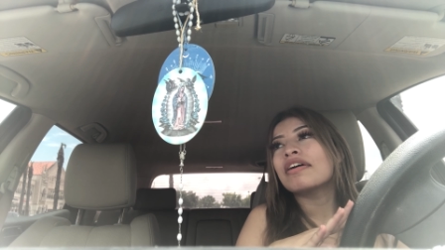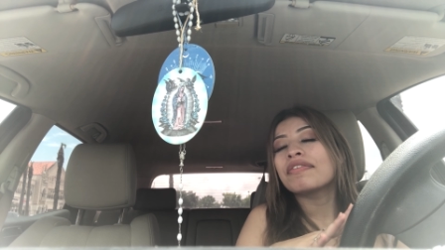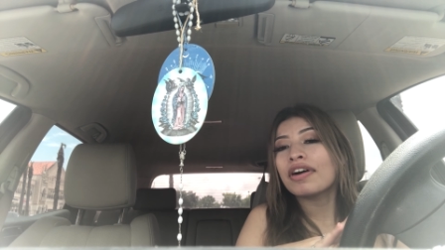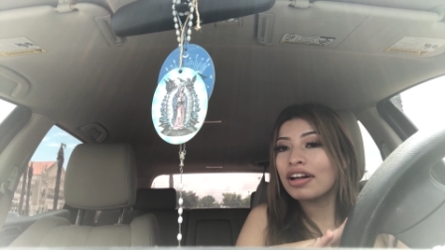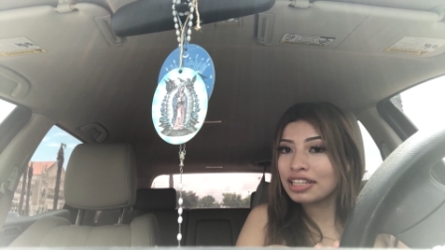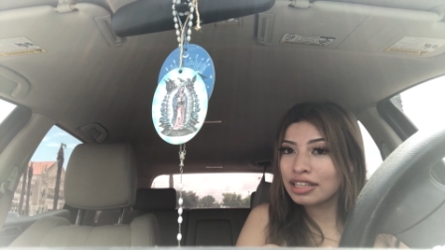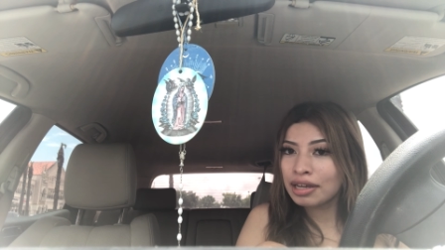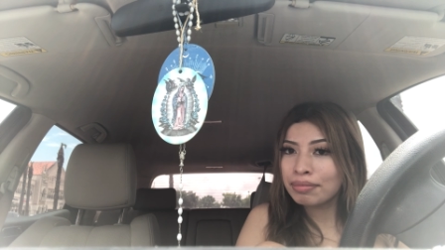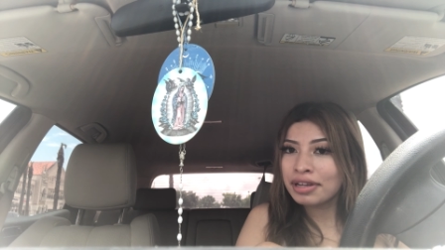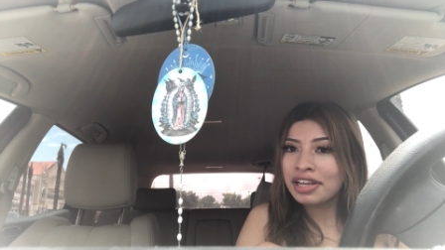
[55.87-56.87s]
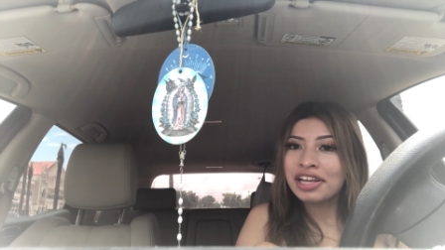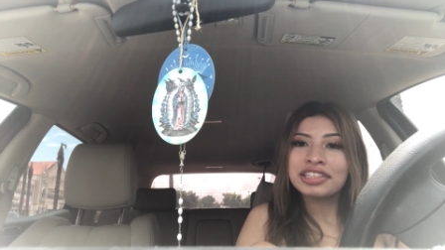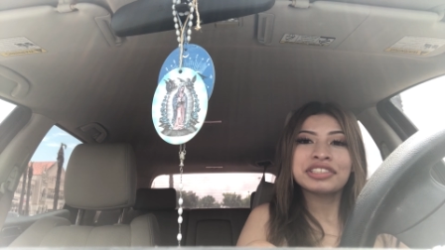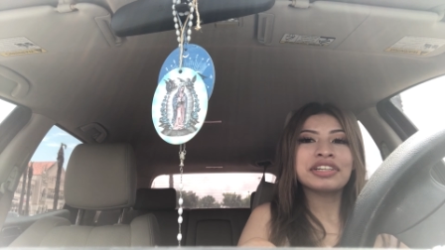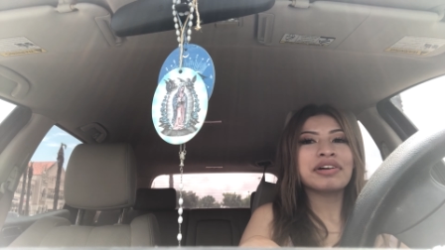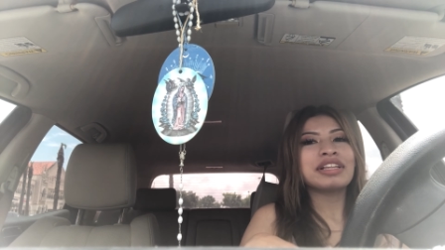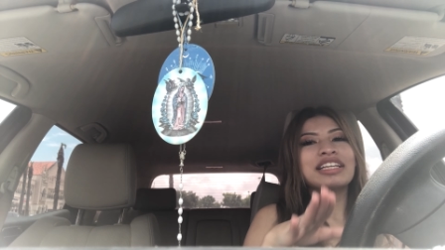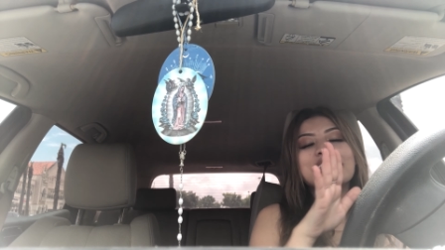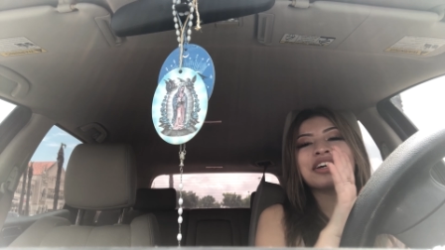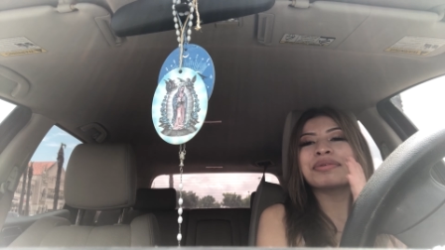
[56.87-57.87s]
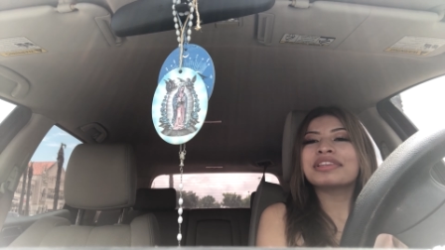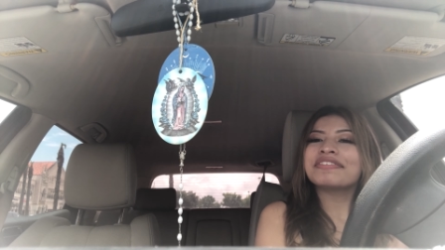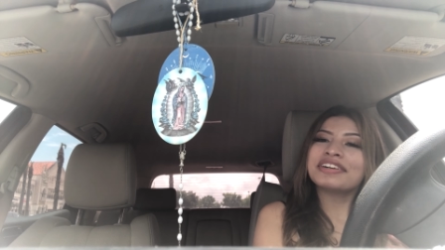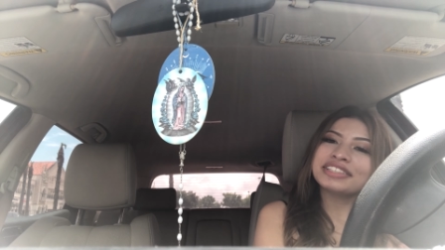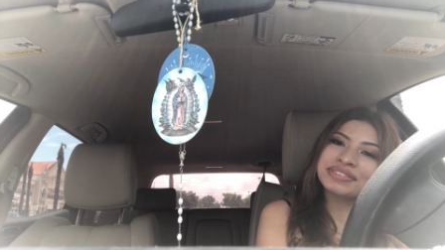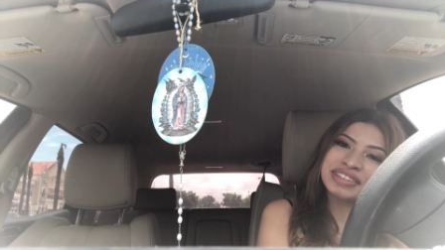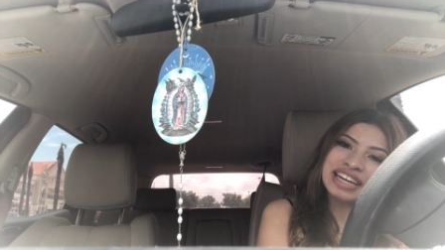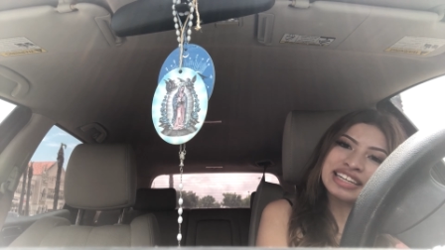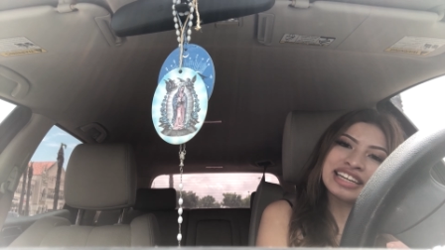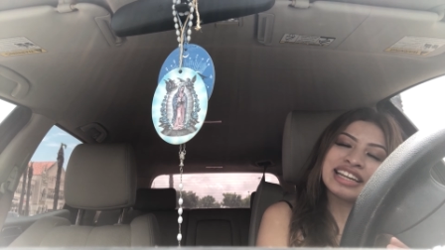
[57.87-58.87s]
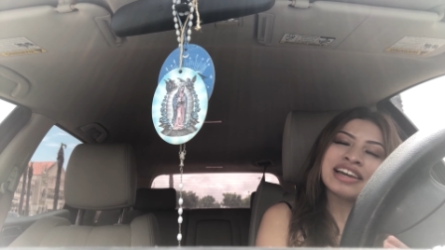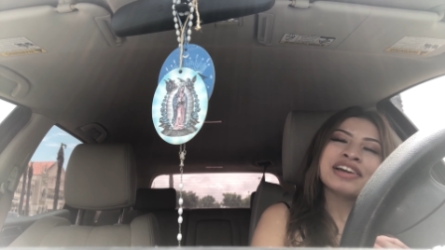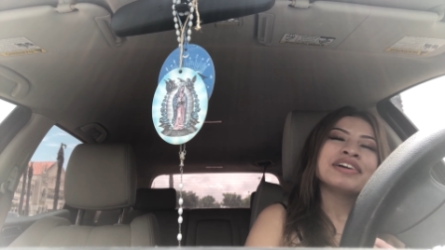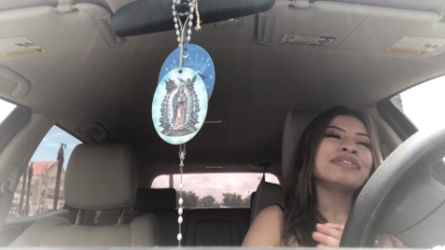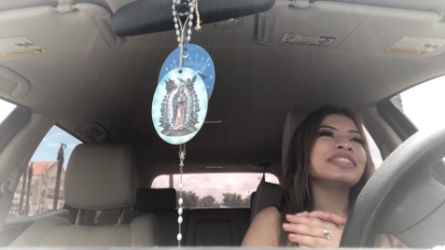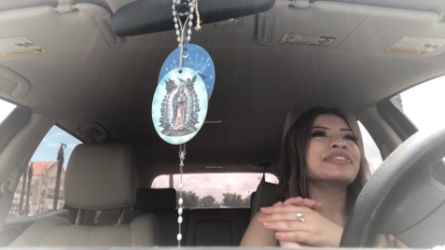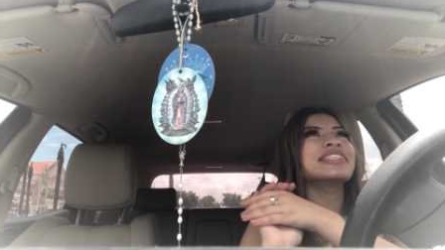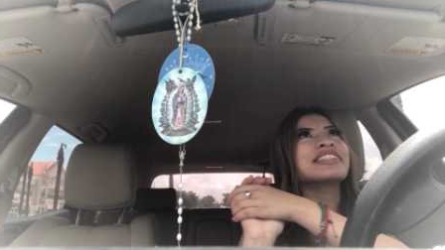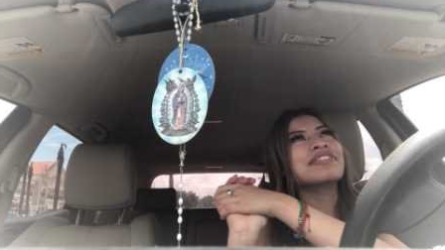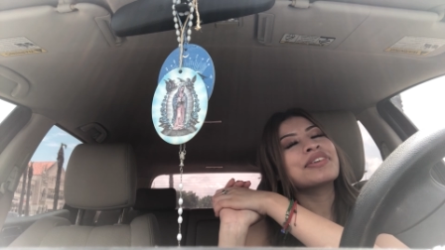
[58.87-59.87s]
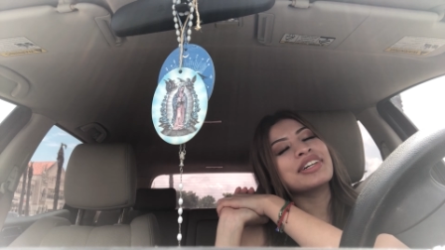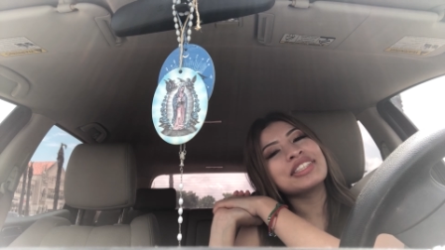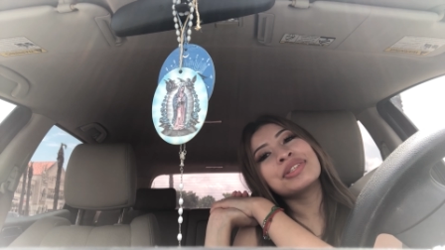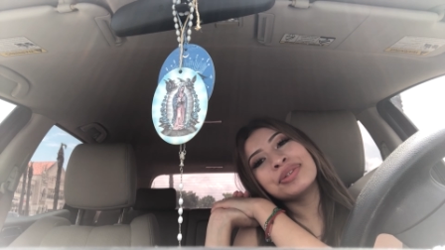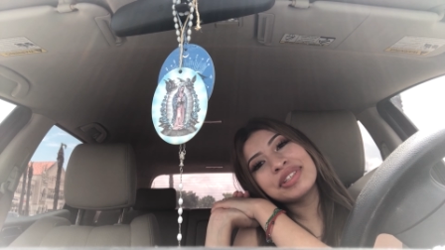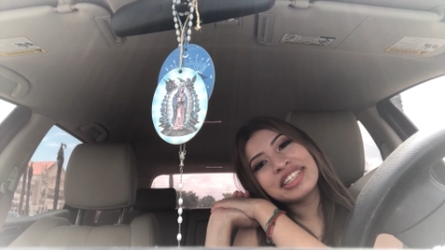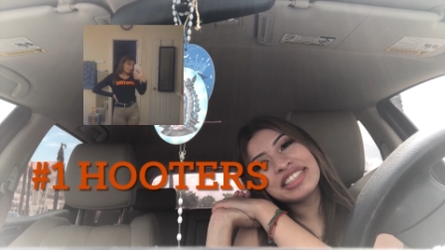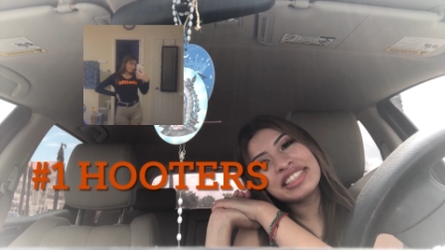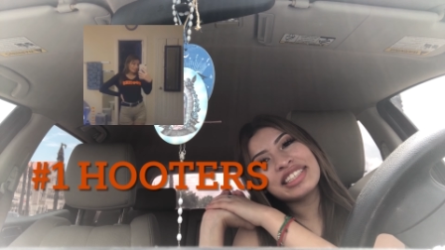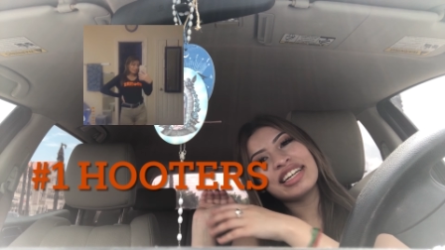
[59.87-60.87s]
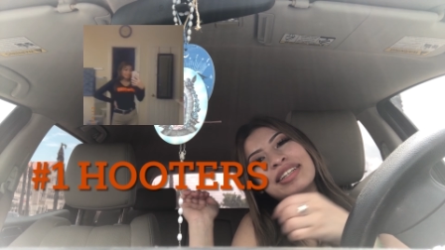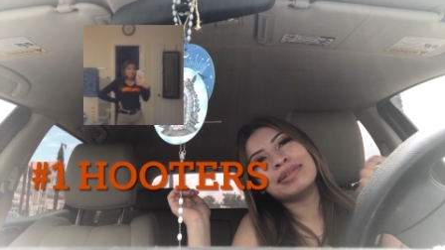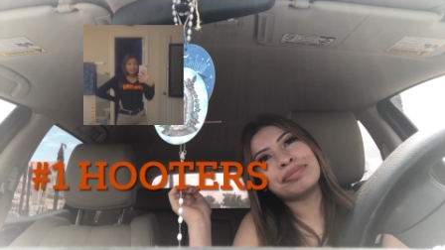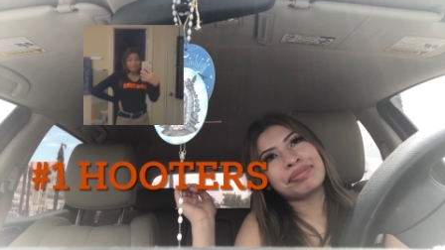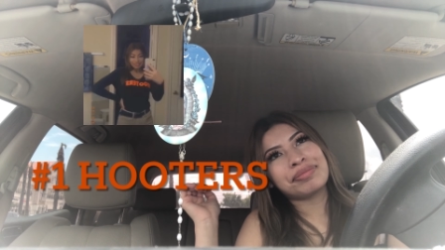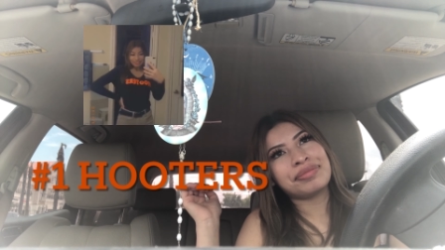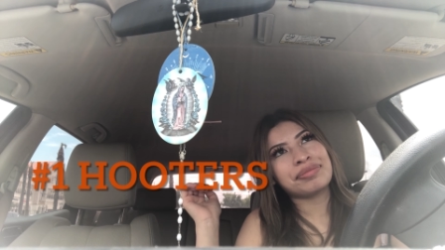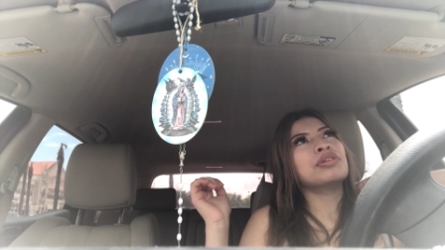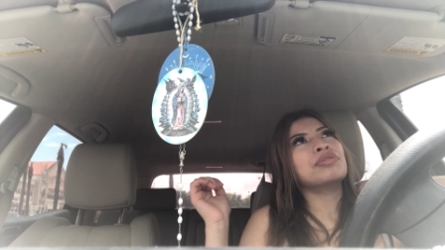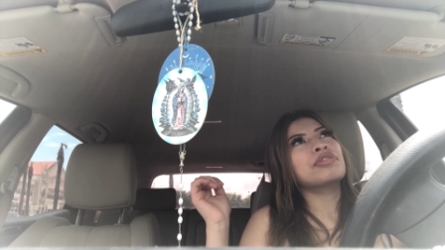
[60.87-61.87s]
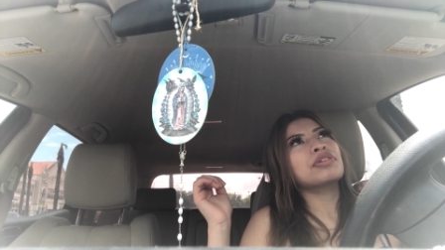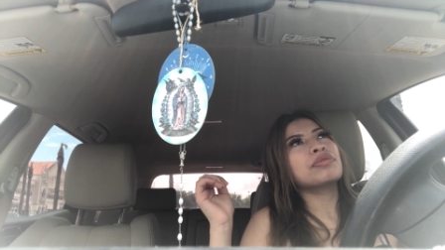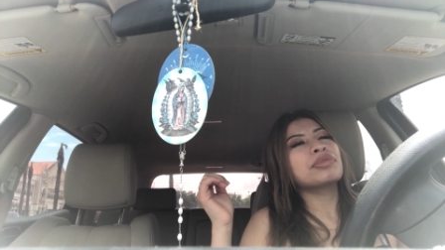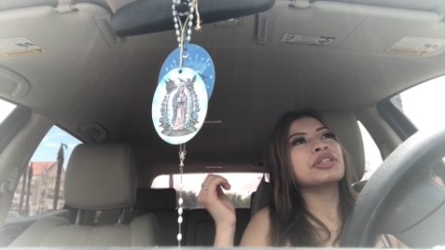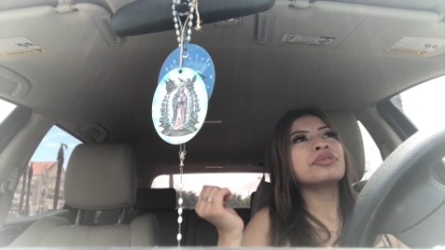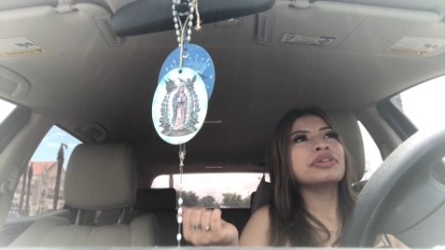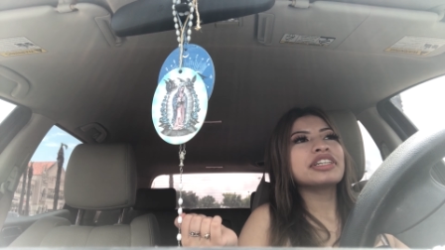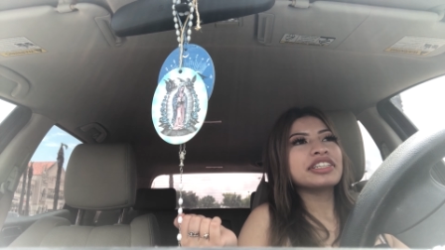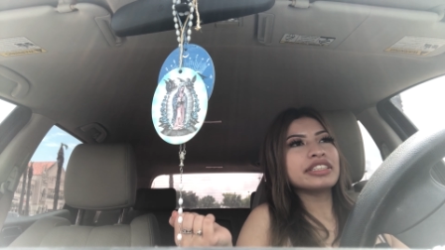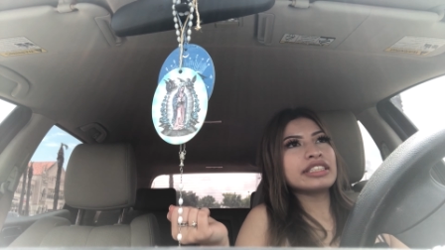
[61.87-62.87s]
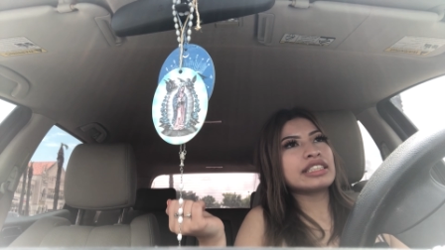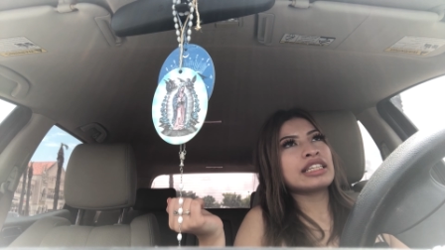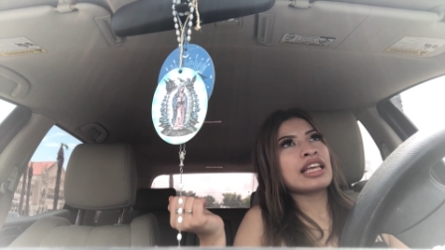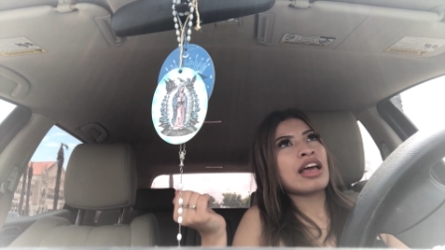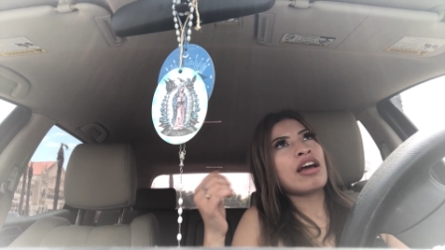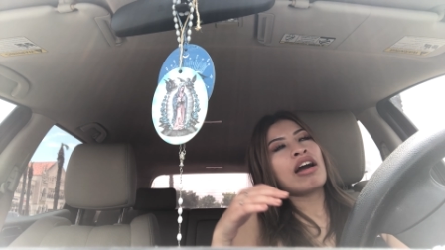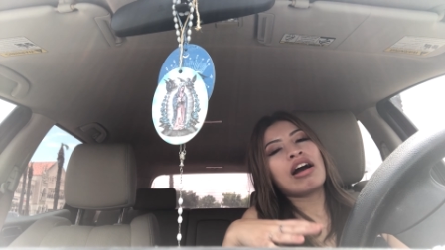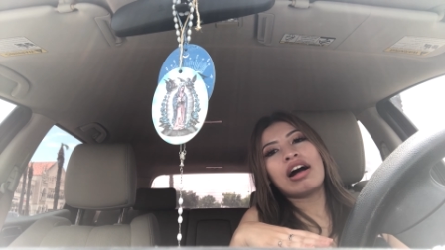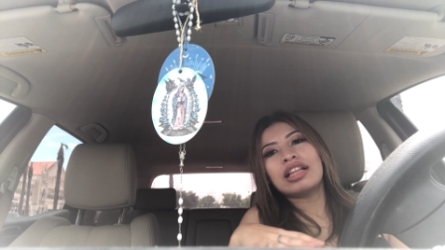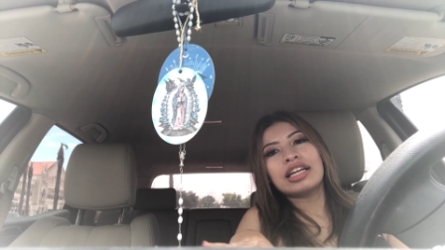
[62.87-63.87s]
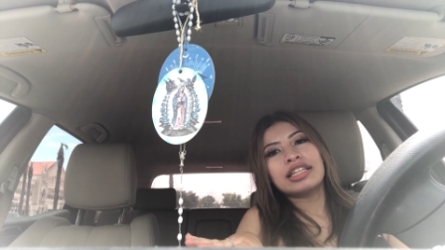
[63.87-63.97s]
for all of them. So let's start with the first one I did, which was of course Hooters. So with Hooters, all I